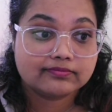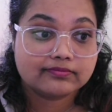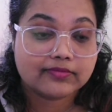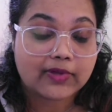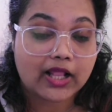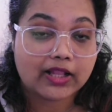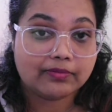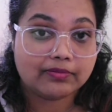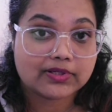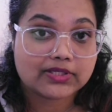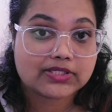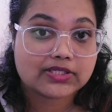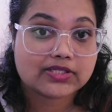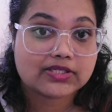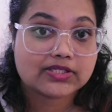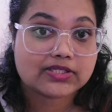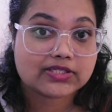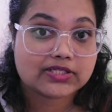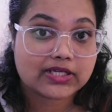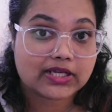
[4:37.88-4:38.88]
help us
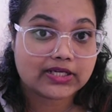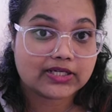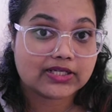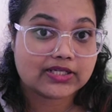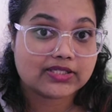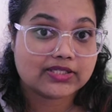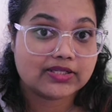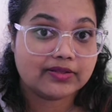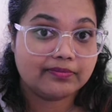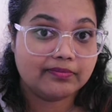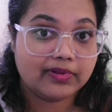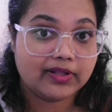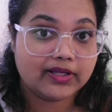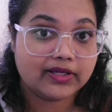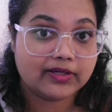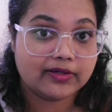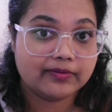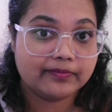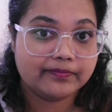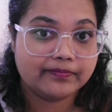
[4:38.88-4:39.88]
stay
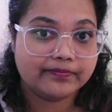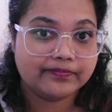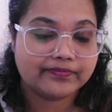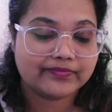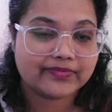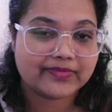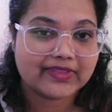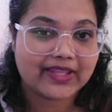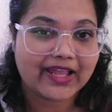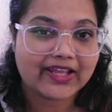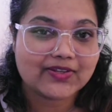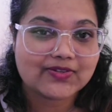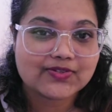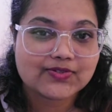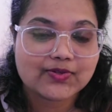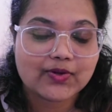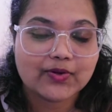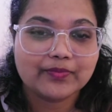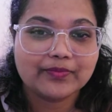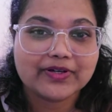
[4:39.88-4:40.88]
disciplined. Thank you
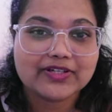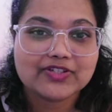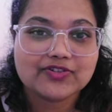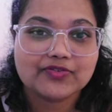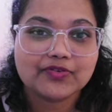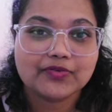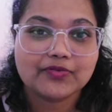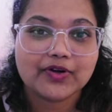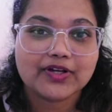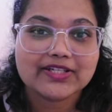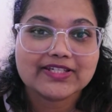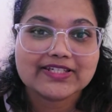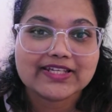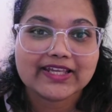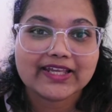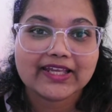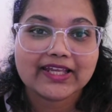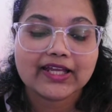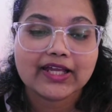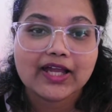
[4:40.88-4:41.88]
so much for
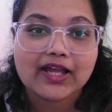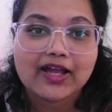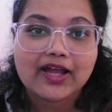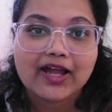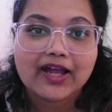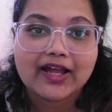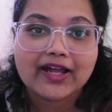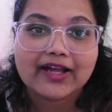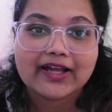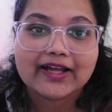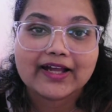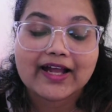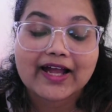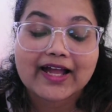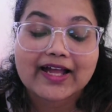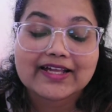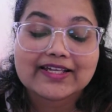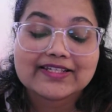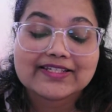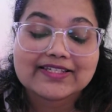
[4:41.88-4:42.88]
watching,
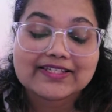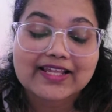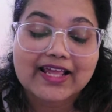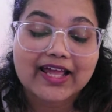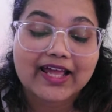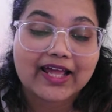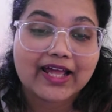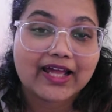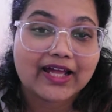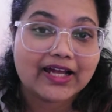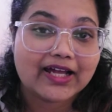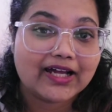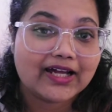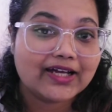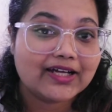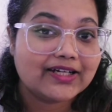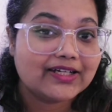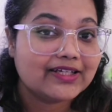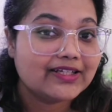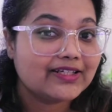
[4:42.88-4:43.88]
guys.
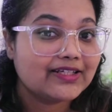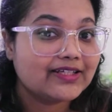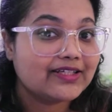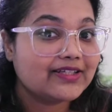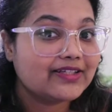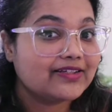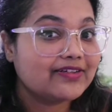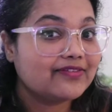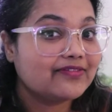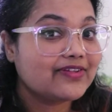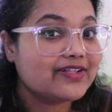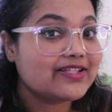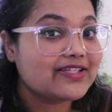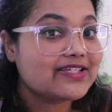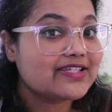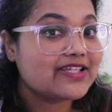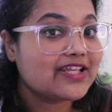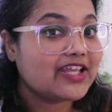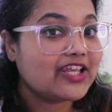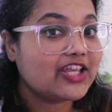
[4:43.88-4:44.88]
We'll
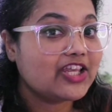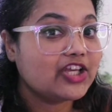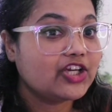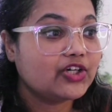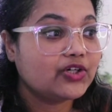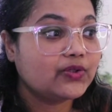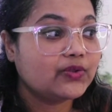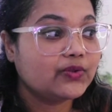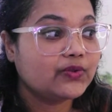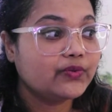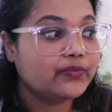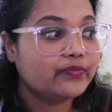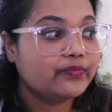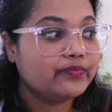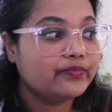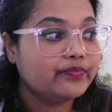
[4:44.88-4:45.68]
see you